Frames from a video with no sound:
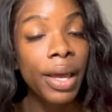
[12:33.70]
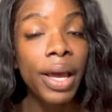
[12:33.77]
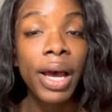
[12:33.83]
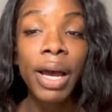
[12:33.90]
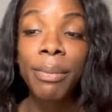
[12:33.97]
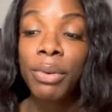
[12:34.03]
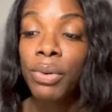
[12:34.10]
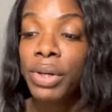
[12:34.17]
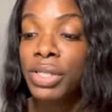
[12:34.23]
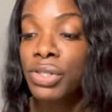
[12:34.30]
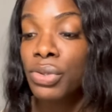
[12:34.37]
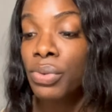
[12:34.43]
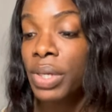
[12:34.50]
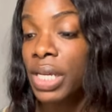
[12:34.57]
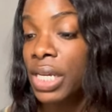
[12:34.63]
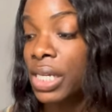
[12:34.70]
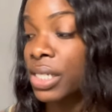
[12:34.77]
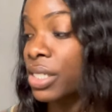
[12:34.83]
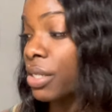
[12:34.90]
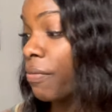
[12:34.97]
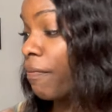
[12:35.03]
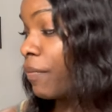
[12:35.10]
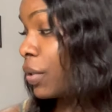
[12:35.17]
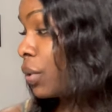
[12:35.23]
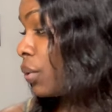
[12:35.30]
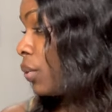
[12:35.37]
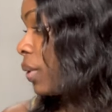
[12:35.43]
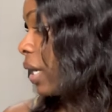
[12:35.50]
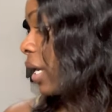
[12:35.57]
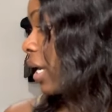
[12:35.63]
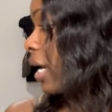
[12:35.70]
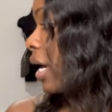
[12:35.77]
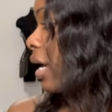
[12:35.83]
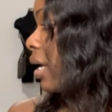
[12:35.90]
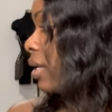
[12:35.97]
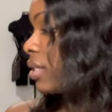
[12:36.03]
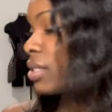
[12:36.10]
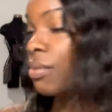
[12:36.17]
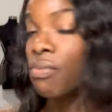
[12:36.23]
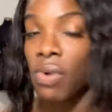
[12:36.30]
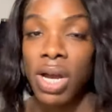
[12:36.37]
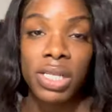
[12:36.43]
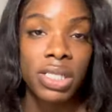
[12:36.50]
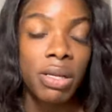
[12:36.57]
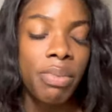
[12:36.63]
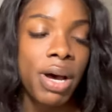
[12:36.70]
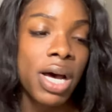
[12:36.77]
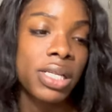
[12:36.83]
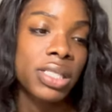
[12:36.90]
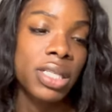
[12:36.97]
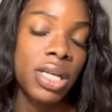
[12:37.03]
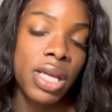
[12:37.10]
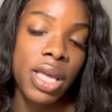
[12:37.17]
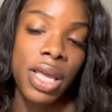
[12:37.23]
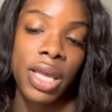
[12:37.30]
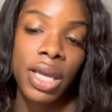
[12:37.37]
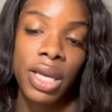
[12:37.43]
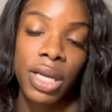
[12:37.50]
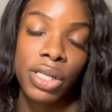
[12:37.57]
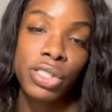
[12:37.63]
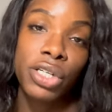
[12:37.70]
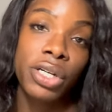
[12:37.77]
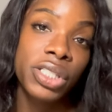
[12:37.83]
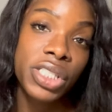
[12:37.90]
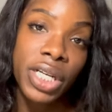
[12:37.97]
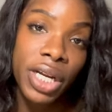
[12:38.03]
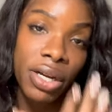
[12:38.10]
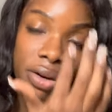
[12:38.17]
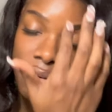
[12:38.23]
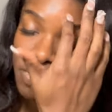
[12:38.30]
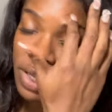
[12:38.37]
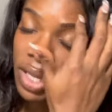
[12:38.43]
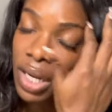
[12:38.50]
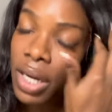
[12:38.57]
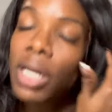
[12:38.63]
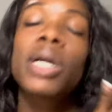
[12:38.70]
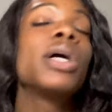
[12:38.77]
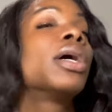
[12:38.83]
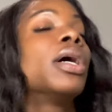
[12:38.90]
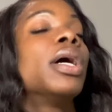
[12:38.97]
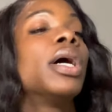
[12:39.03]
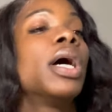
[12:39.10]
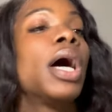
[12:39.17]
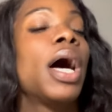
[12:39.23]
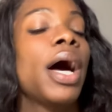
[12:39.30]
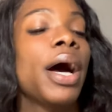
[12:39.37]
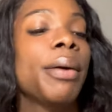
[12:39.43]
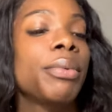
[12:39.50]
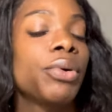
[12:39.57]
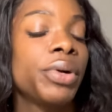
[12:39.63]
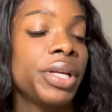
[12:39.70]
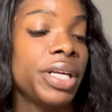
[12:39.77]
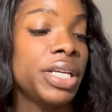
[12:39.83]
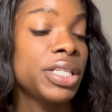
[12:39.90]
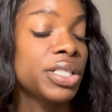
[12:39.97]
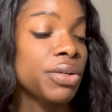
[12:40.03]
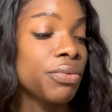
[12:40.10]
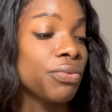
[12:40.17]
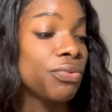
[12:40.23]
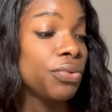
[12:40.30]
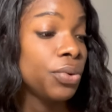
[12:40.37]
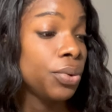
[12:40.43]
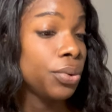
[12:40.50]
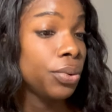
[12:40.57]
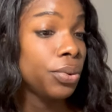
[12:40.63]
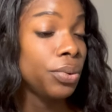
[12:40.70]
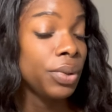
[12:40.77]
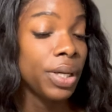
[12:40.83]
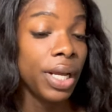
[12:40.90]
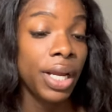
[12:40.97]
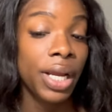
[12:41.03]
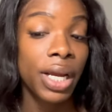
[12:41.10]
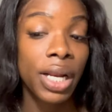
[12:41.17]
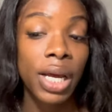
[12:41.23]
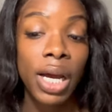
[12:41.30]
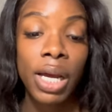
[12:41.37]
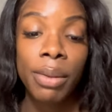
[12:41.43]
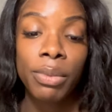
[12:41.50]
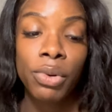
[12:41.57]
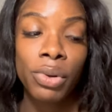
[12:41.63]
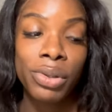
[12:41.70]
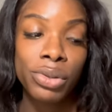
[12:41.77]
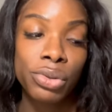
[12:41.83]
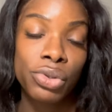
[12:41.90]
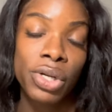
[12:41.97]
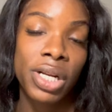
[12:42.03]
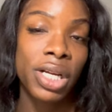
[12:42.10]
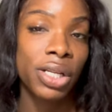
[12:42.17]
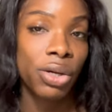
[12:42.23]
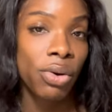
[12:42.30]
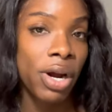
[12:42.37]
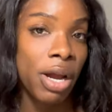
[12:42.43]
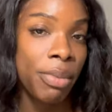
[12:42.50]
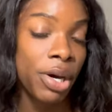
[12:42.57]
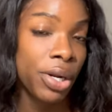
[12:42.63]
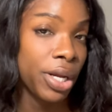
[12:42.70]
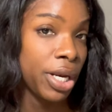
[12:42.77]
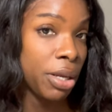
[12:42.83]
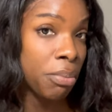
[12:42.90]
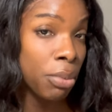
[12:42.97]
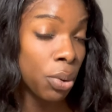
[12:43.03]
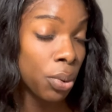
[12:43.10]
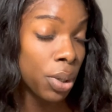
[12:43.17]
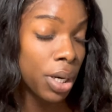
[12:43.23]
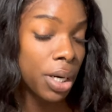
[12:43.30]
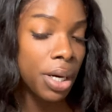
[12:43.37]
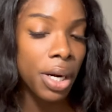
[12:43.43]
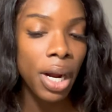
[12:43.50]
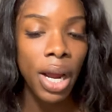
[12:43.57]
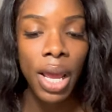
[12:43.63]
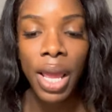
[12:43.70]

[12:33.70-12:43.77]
I'm going to eat some food. I got some rasta pasta and jerk chicken over there. I'm going to eat some food and I'm going to try not to cry about it anymore.